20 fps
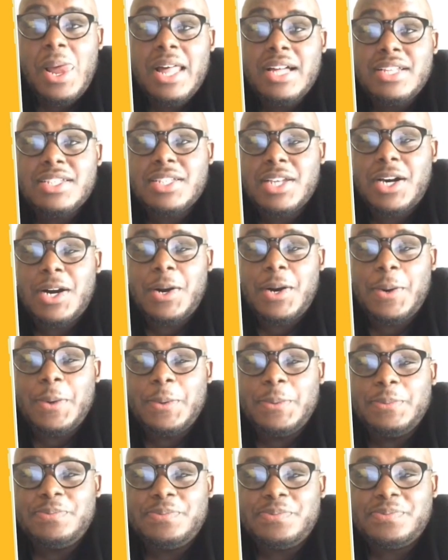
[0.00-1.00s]
So
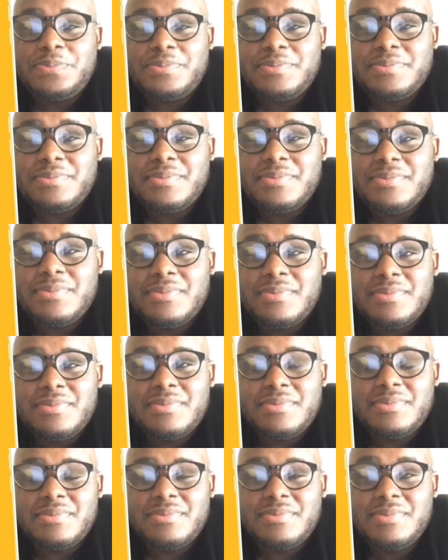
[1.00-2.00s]

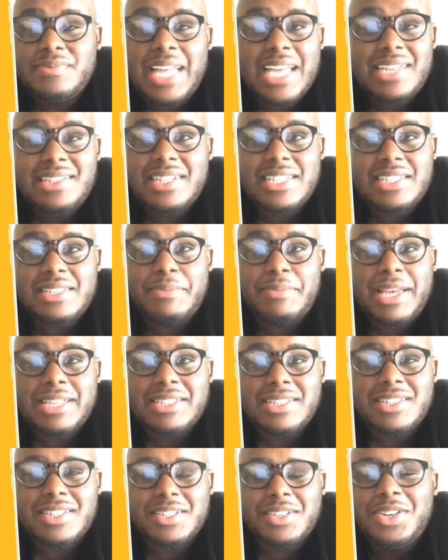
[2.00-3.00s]
that's just
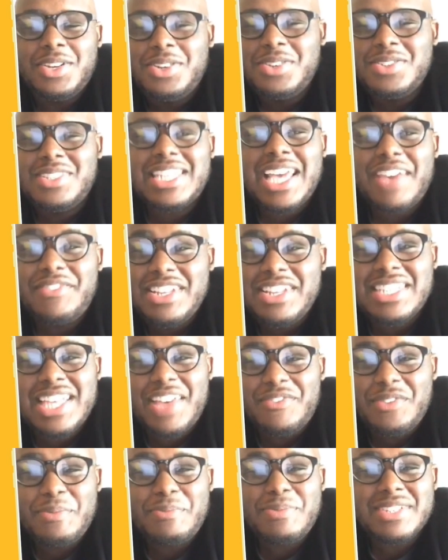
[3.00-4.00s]
amazing too.
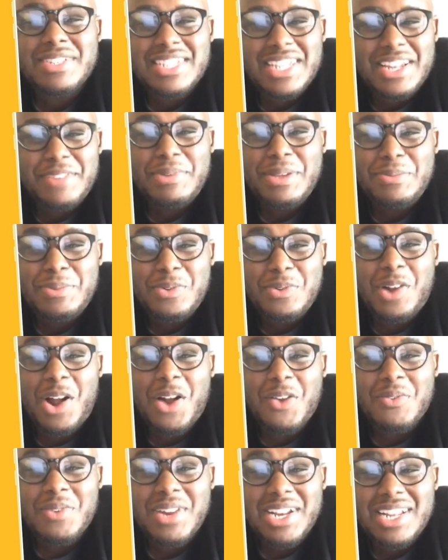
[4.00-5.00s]
77% of people are
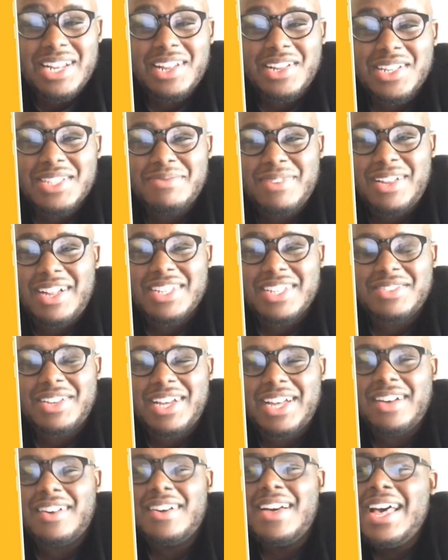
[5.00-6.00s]
reading those blogs.
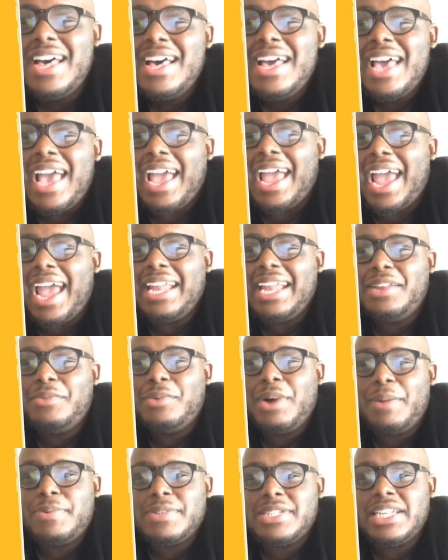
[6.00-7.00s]
Wow. And
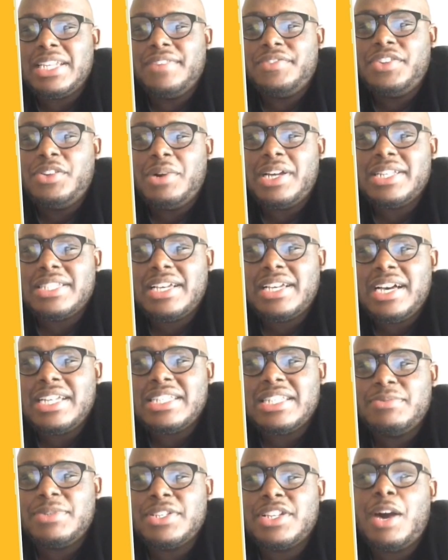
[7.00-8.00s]
81% of U.S.
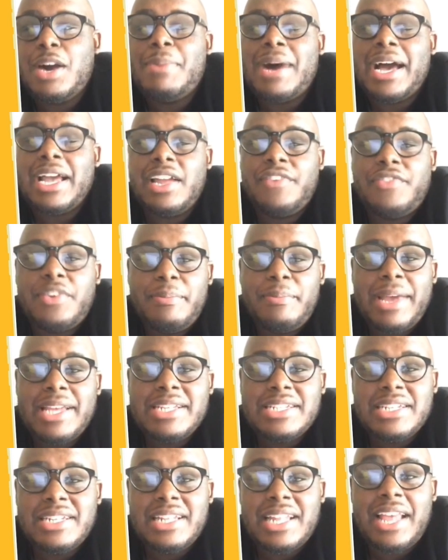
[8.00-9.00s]
customers go by
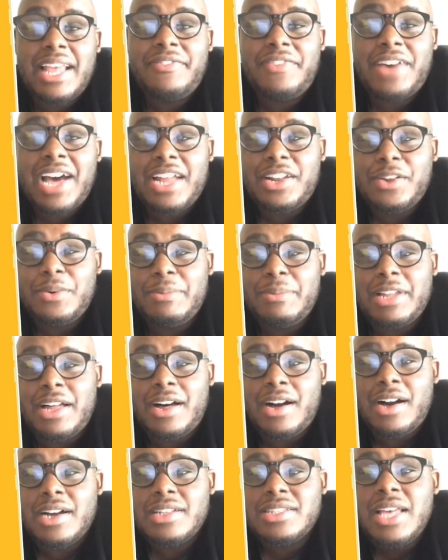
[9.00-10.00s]
information that they find on
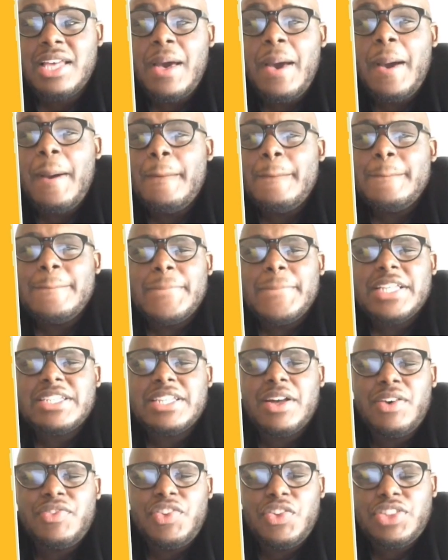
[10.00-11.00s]
blogs.
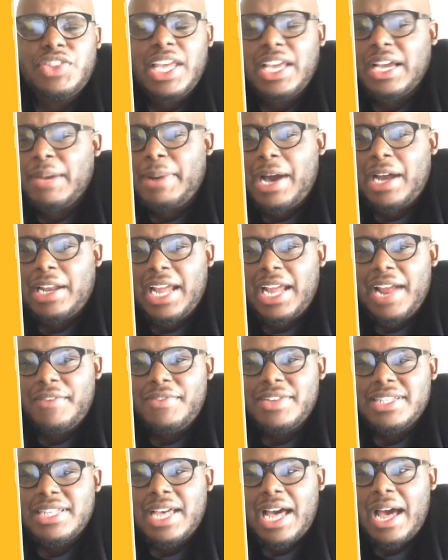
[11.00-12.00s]
So if you think about it, every
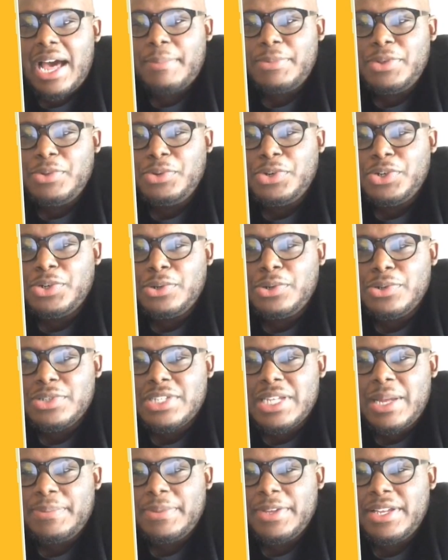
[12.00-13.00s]
time you Google
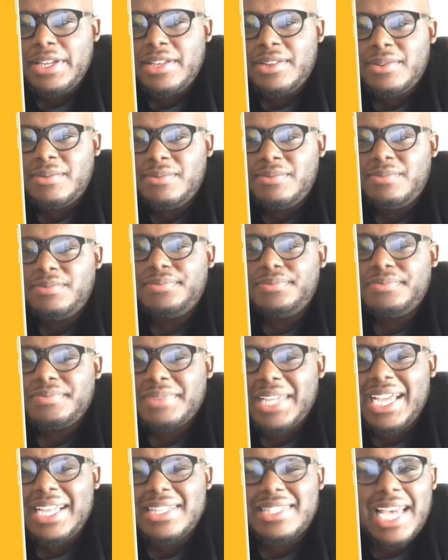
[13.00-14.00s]
something,
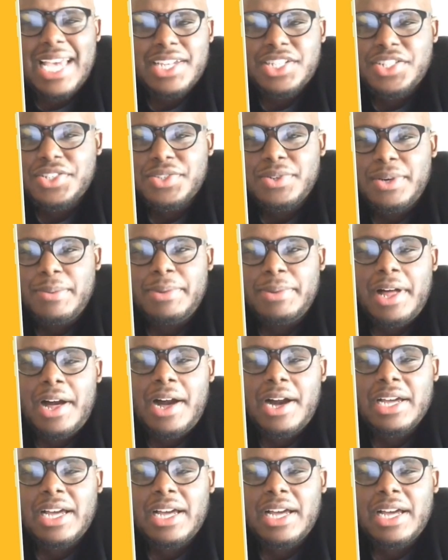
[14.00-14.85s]
it takes you to a blog.